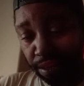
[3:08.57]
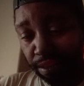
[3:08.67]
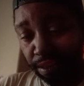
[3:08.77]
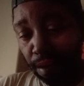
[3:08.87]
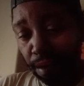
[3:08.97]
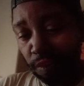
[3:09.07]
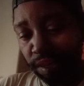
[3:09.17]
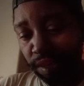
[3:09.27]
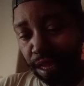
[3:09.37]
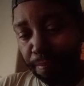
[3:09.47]

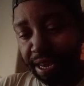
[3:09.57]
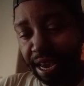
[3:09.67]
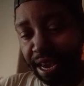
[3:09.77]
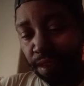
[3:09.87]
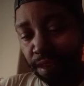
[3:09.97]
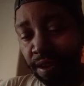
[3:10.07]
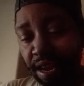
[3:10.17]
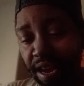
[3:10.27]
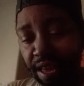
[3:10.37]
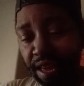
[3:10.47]
WTBN
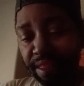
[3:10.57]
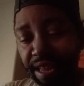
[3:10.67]
is